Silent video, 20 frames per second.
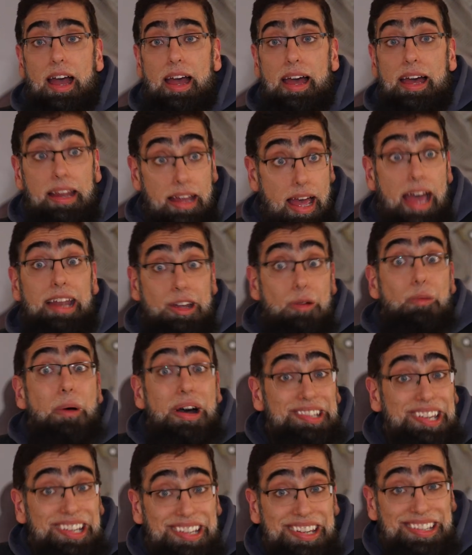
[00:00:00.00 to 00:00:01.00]
And it
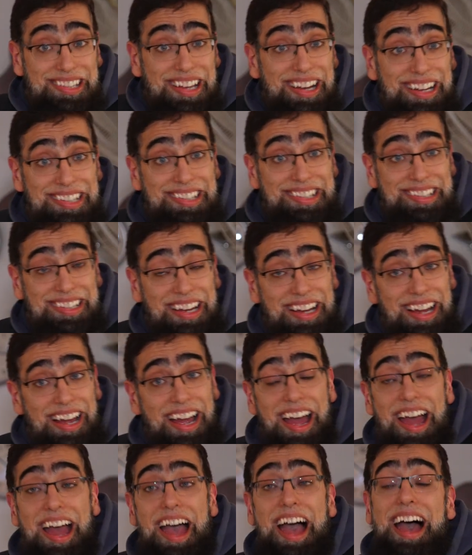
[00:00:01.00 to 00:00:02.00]
was a disaster,
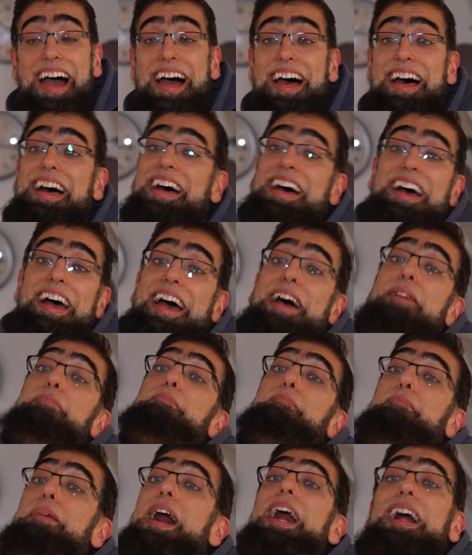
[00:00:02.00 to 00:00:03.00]

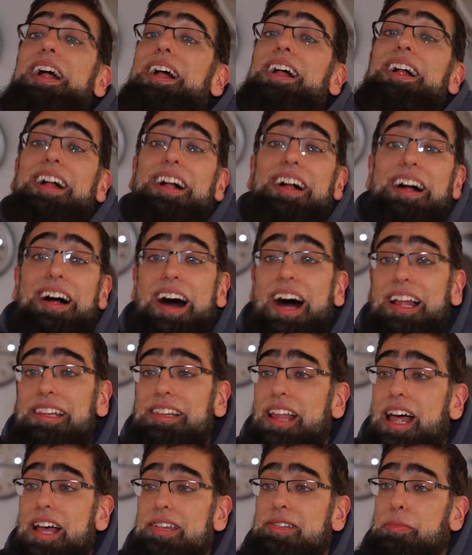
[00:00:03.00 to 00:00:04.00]
but
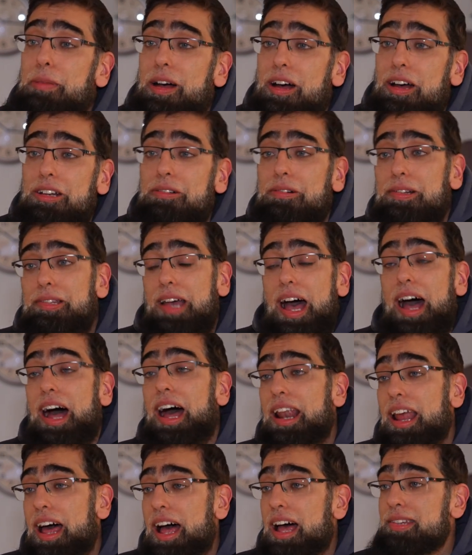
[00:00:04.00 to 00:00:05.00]
Allah subhanahu wa
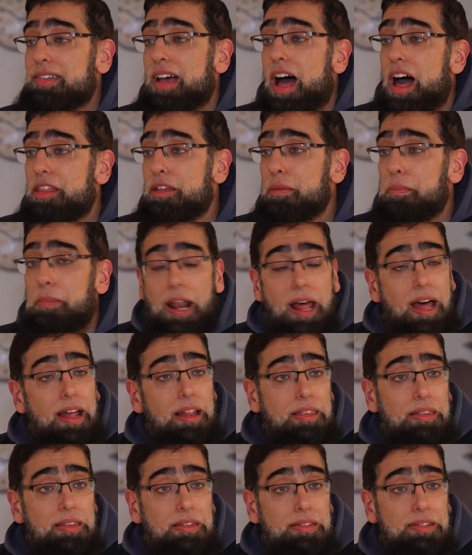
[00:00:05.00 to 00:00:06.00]
ta'ala has other
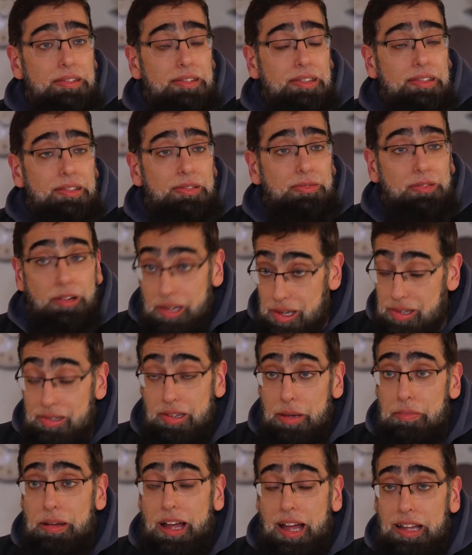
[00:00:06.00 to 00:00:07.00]
plans for His
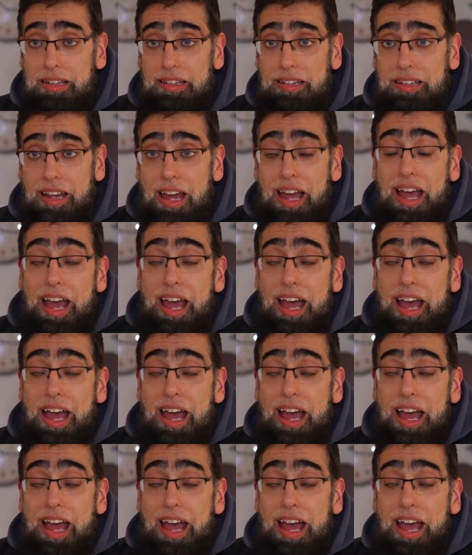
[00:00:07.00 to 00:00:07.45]
ibad.